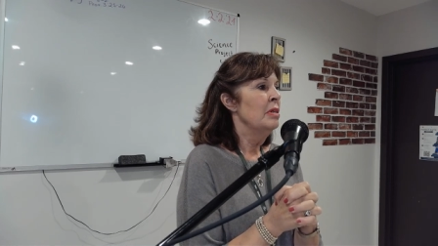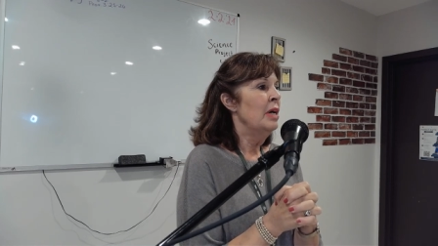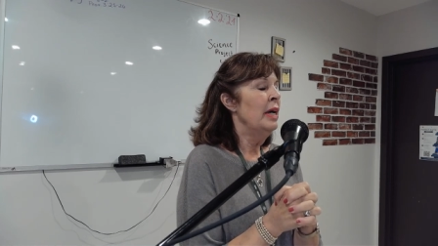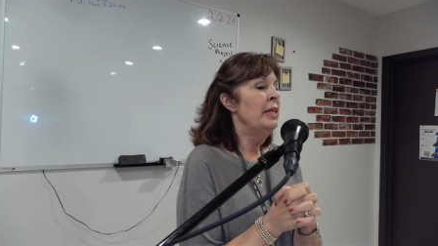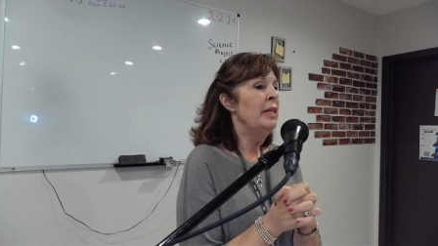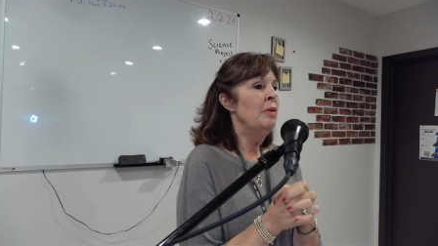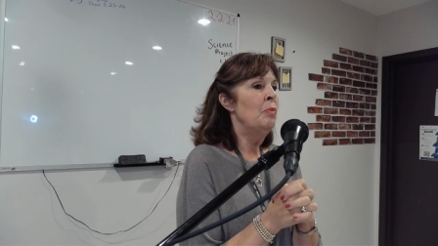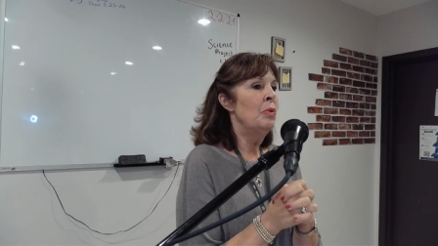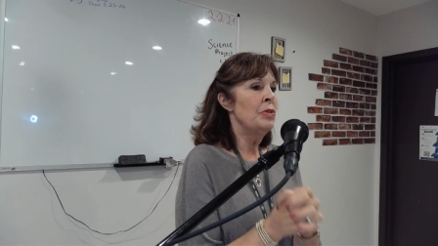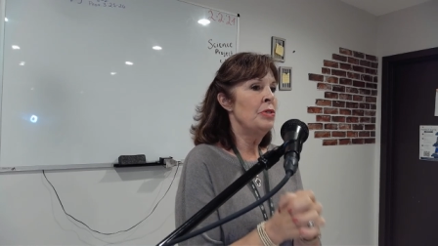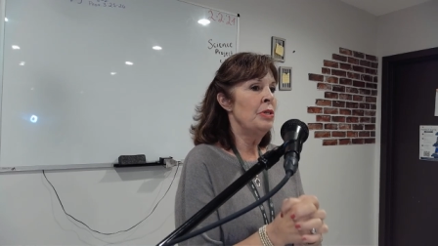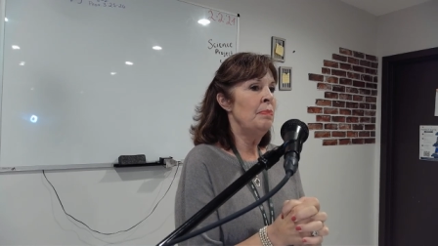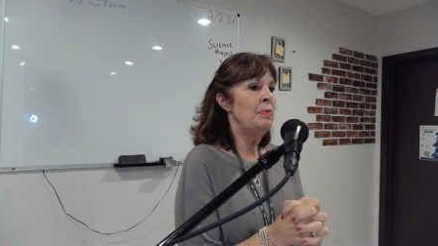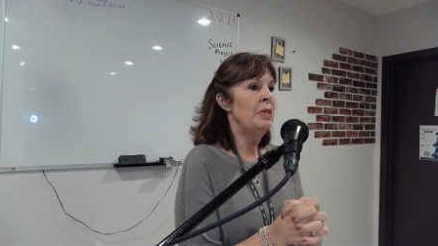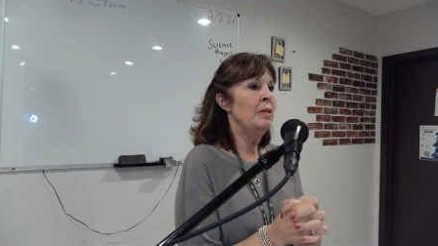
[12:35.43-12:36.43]
And they
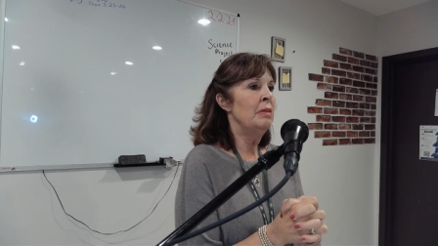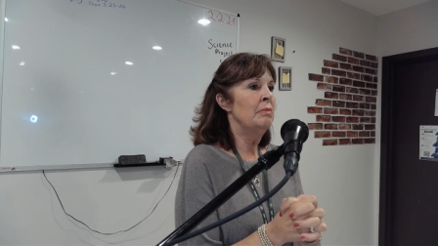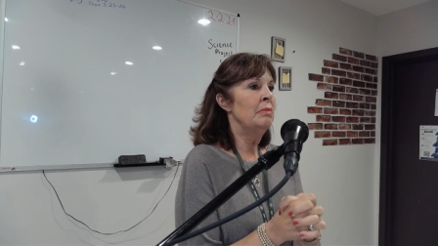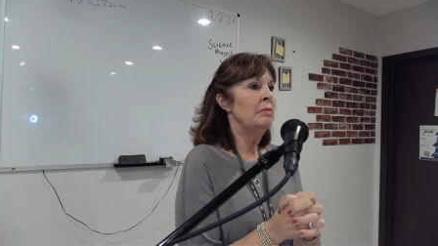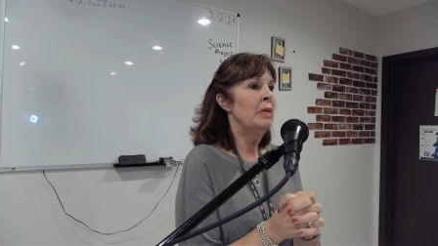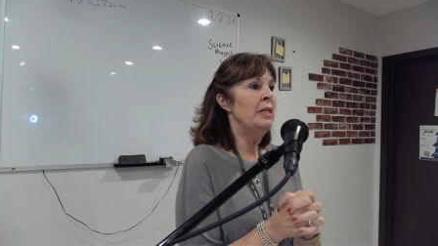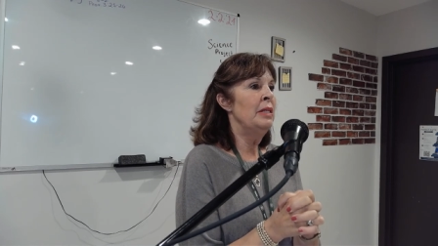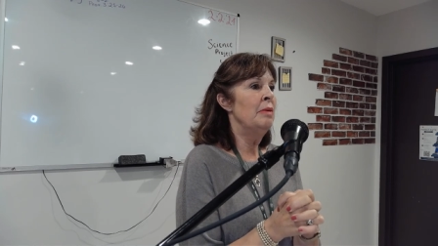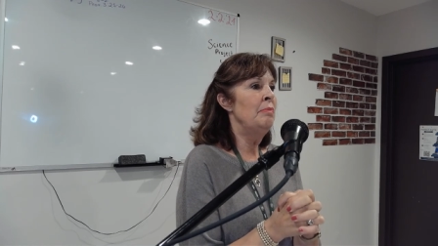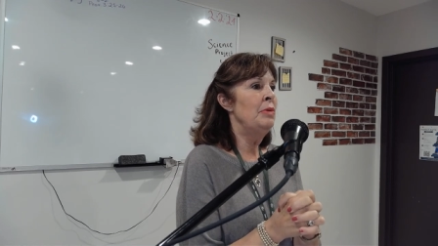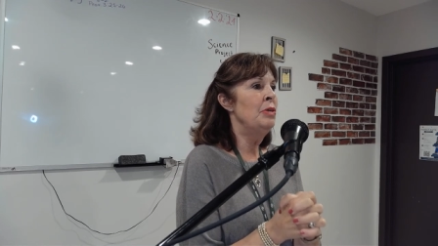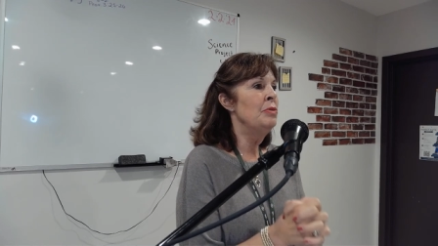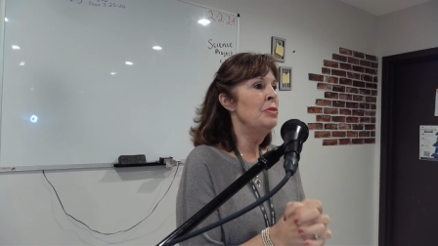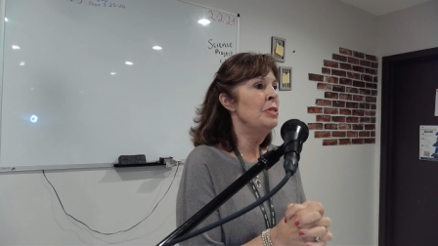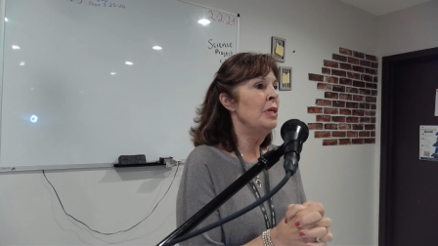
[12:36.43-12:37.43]
worshiped him. And the
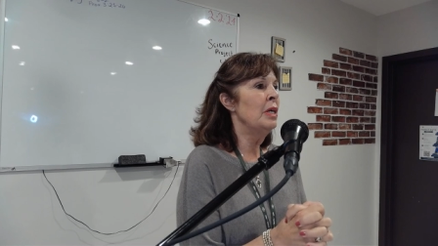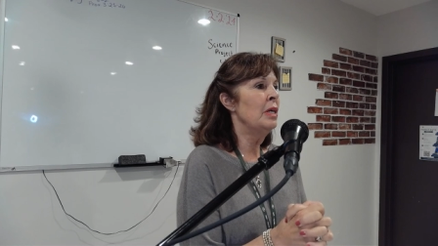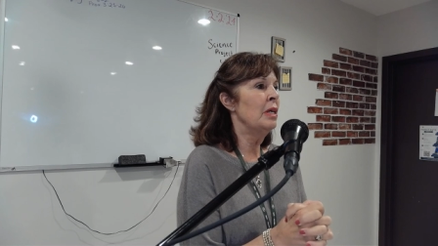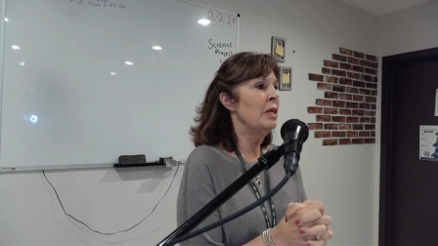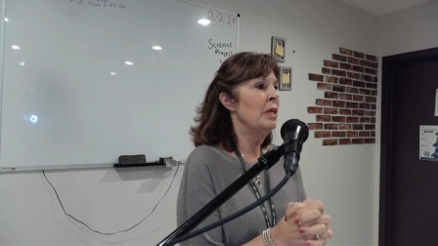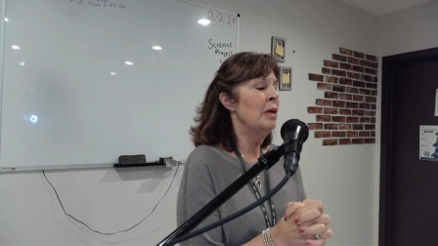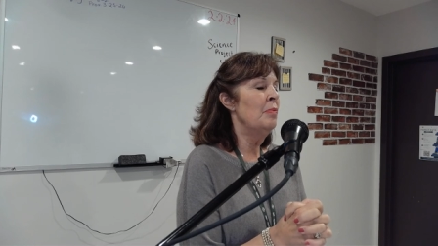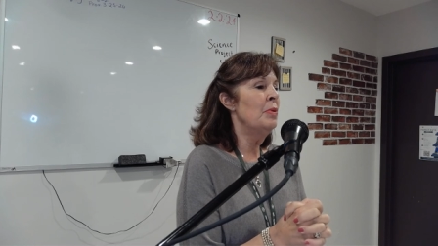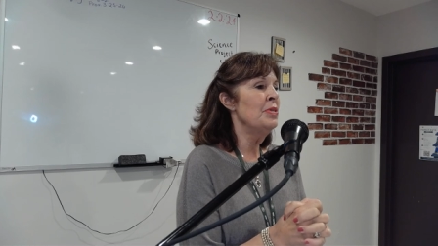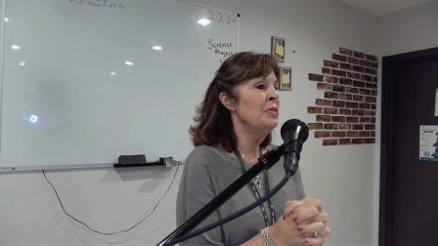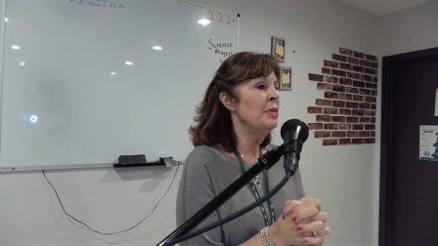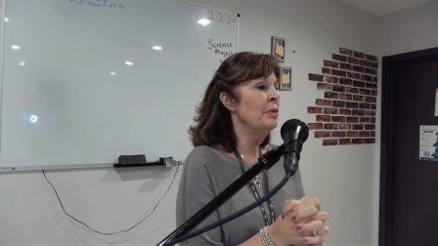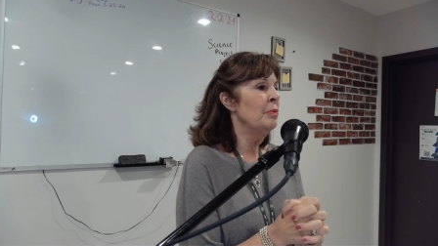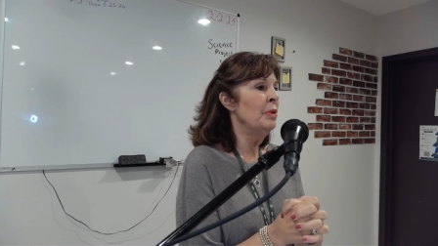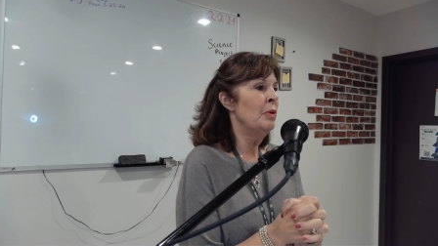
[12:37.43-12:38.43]
music, I
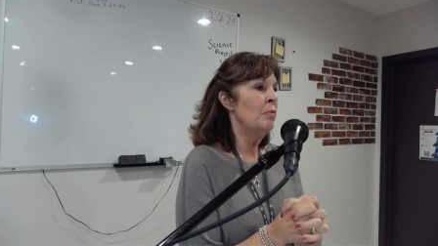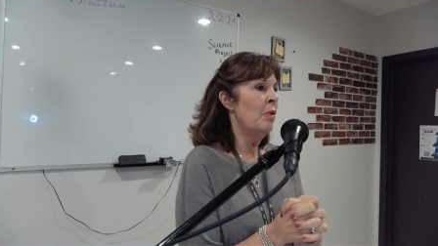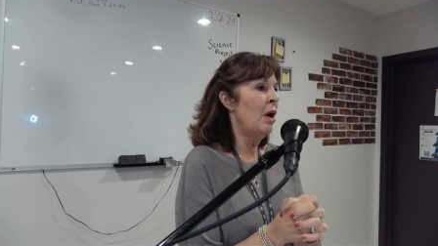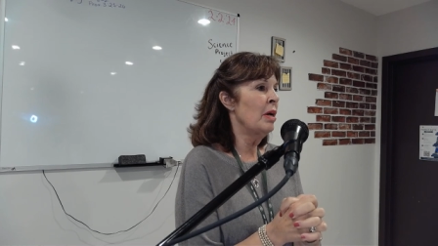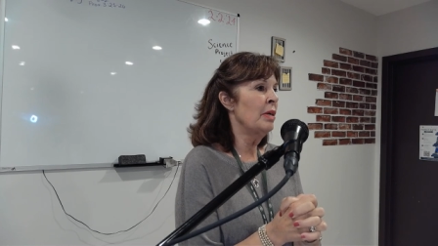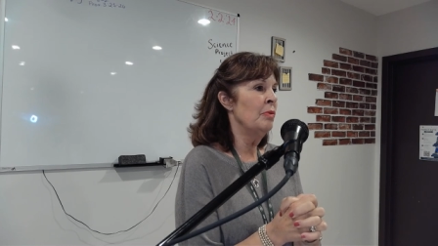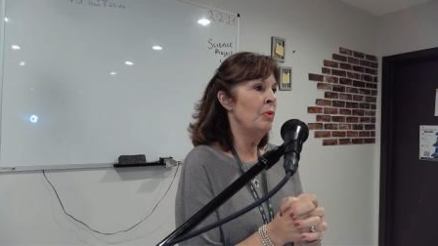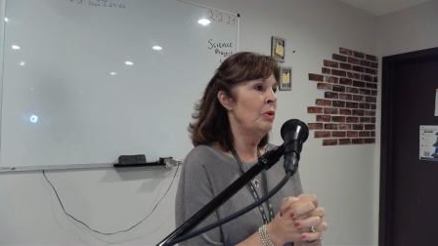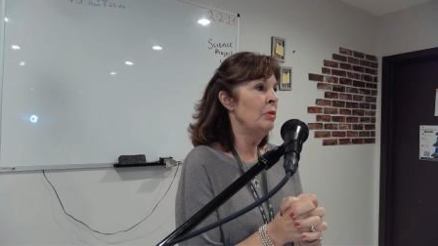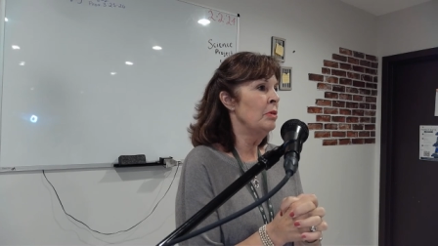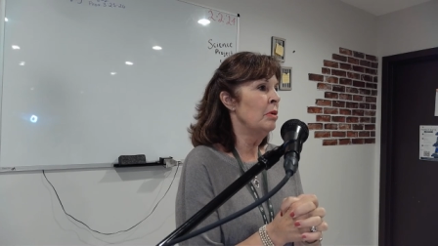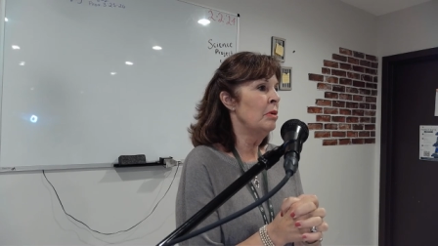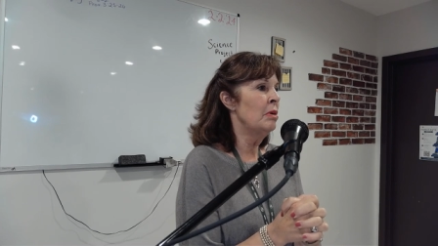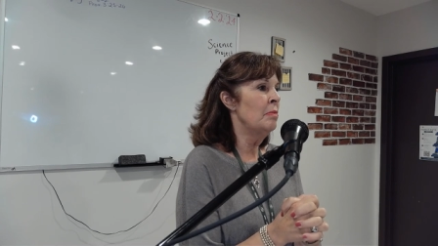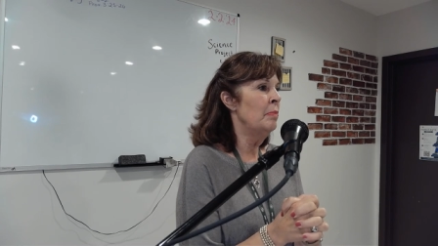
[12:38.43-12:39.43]
wasn't a real rock and roll
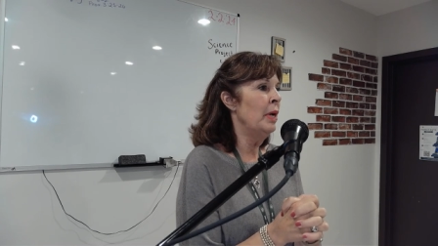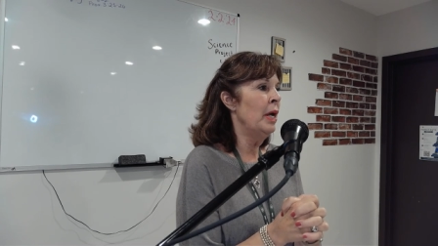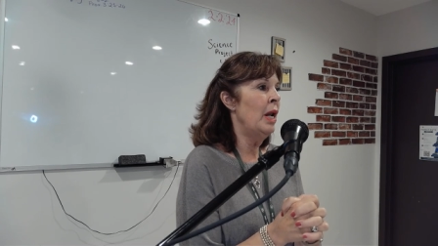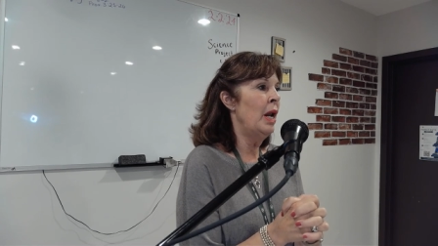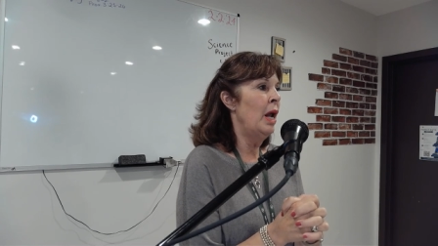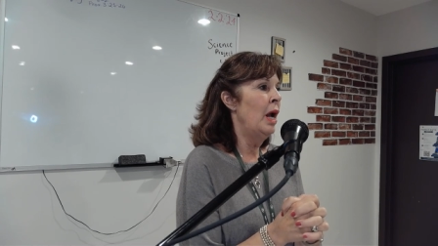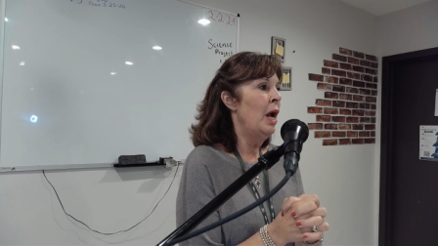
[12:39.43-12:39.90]
girl, but